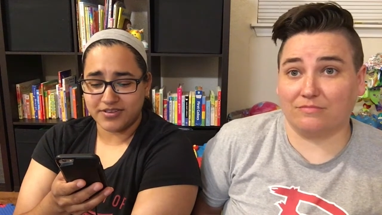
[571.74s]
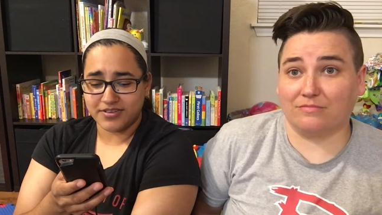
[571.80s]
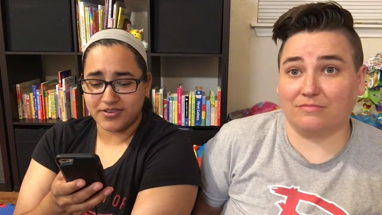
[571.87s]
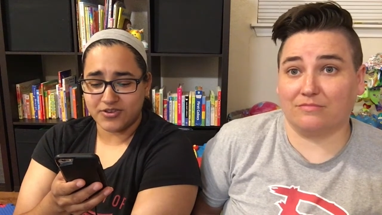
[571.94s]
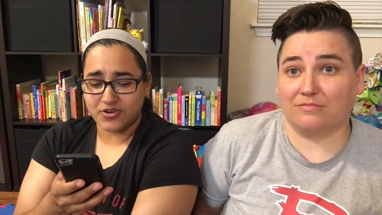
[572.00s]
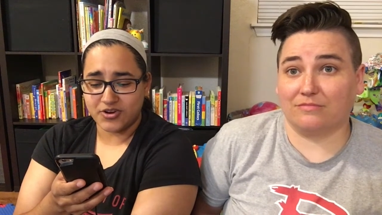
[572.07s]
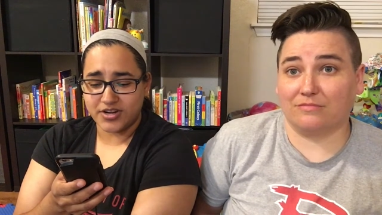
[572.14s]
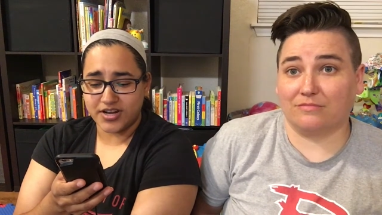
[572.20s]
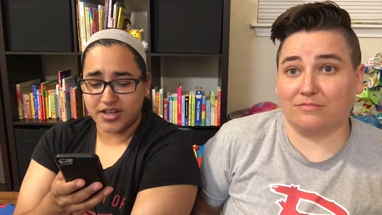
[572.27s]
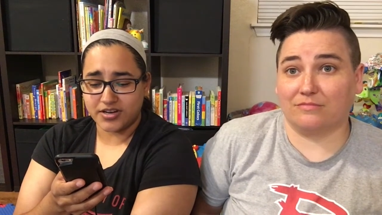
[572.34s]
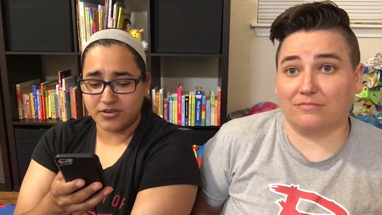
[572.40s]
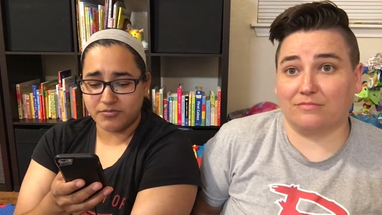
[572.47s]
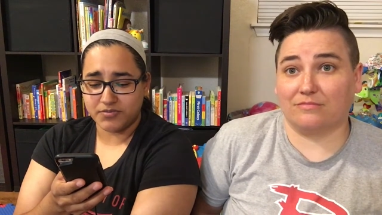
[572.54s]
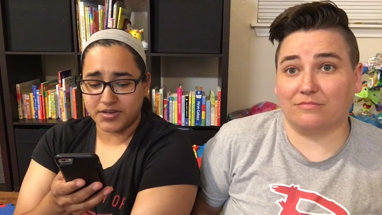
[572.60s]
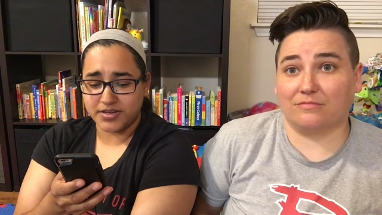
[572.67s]
Speaker 1: you're not
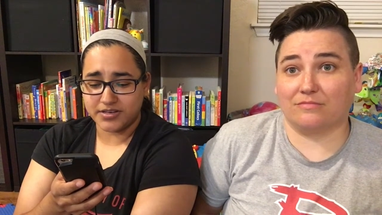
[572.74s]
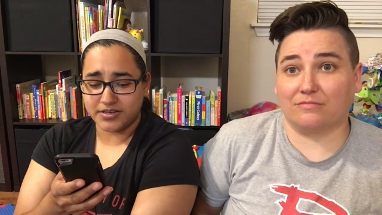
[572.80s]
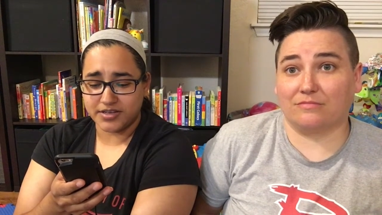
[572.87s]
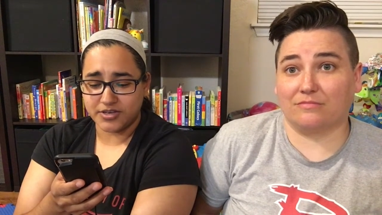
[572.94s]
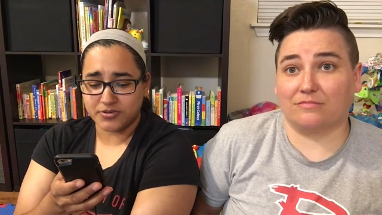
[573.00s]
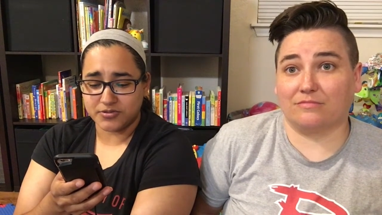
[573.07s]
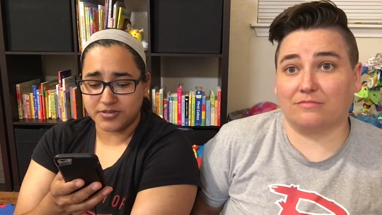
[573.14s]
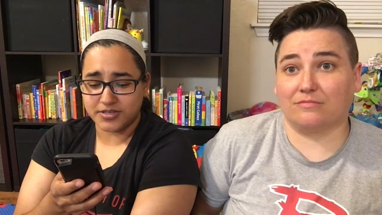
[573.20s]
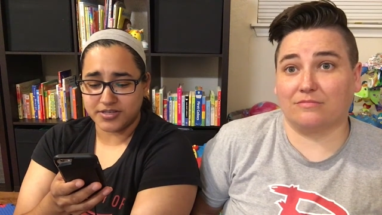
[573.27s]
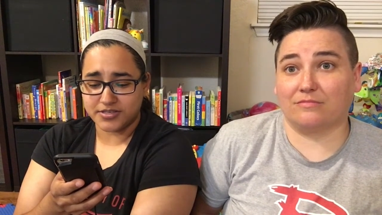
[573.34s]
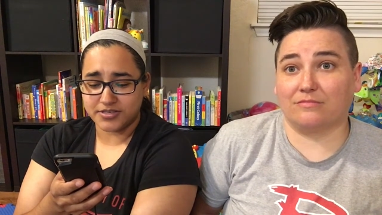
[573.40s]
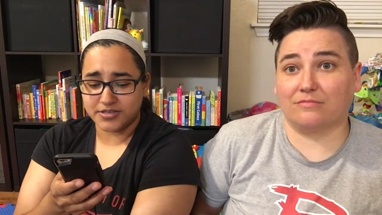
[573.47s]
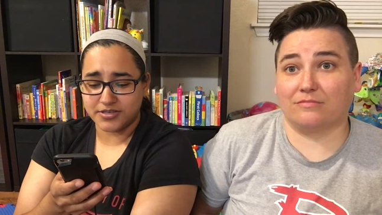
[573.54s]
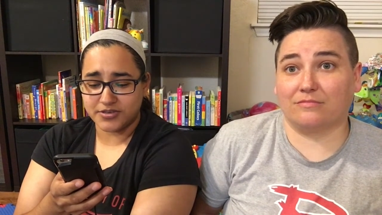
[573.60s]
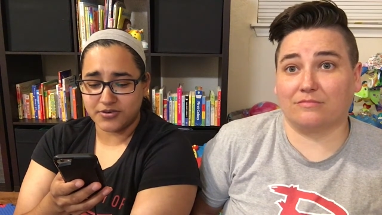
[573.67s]
completely
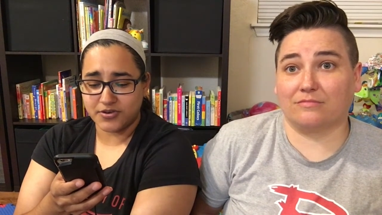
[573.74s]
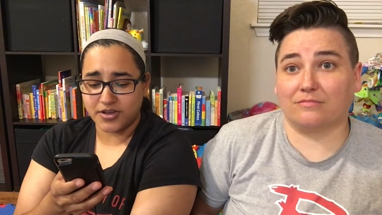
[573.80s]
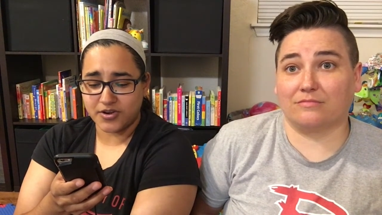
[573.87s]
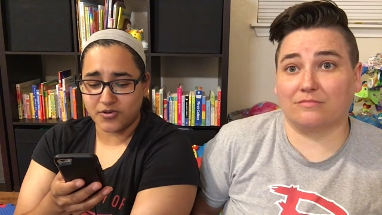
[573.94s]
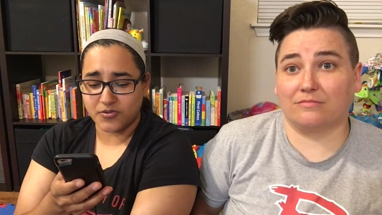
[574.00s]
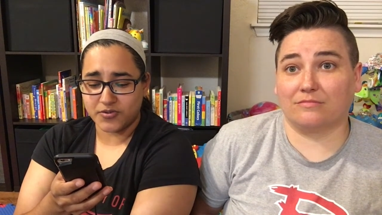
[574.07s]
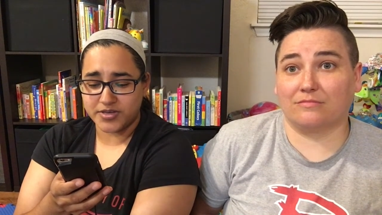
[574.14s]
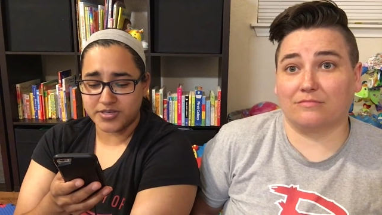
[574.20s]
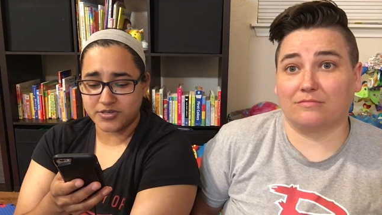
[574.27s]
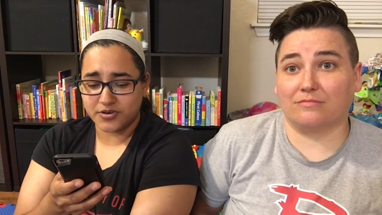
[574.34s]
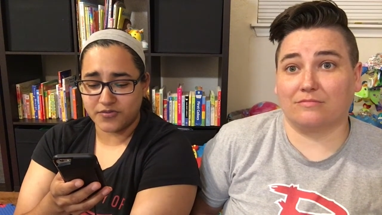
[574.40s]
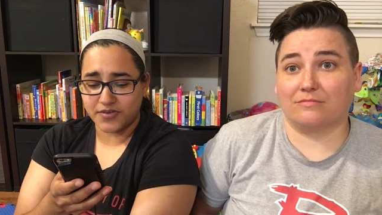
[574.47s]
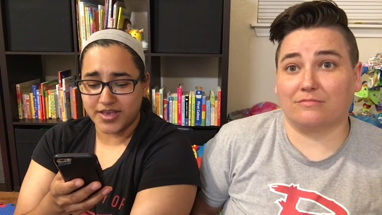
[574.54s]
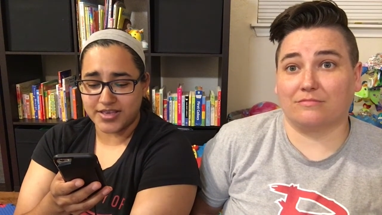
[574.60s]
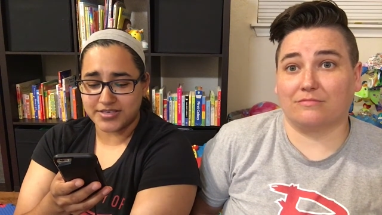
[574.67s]
useless. You can always
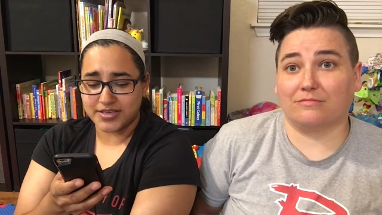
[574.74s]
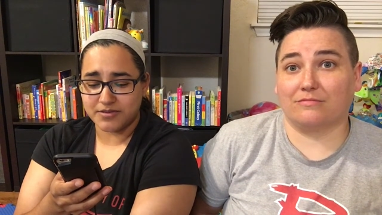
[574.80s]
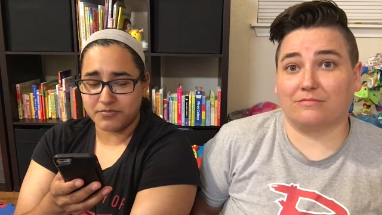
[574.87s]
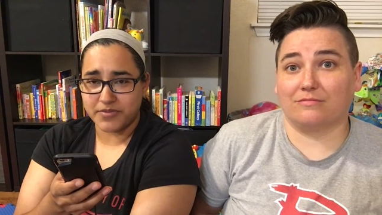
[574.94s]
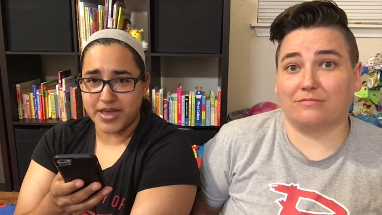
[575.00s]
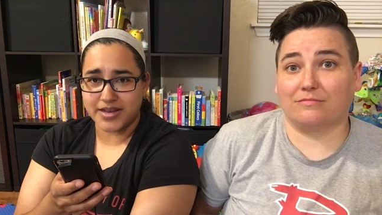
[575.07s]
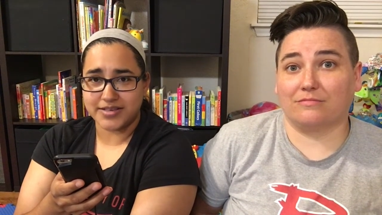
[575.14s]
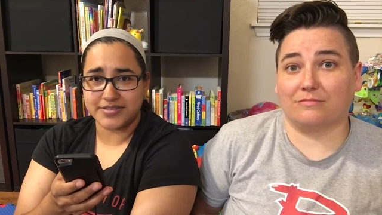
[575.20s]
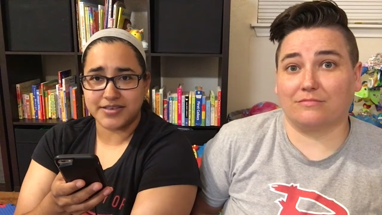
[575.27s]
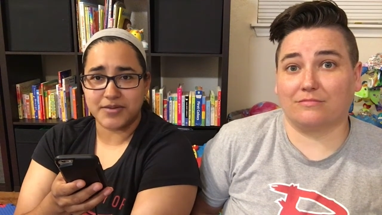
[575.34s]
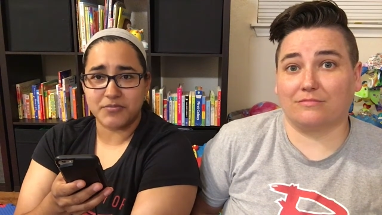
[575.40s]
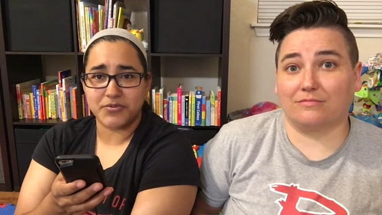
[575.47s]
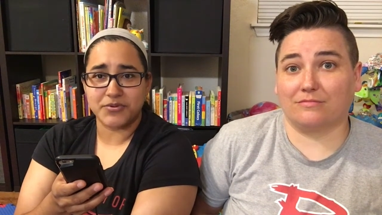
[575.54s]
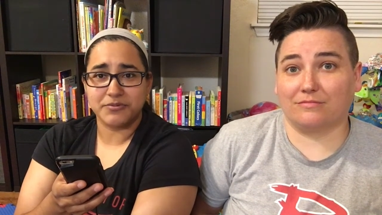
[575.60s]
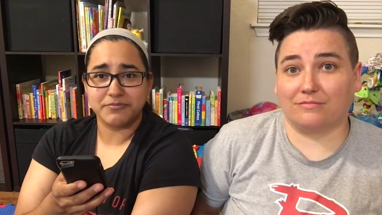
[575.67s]
serve as a bad
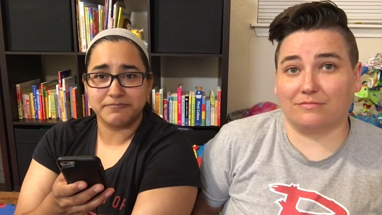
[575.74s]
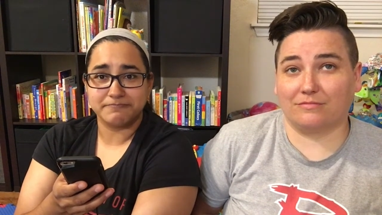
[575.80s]
example.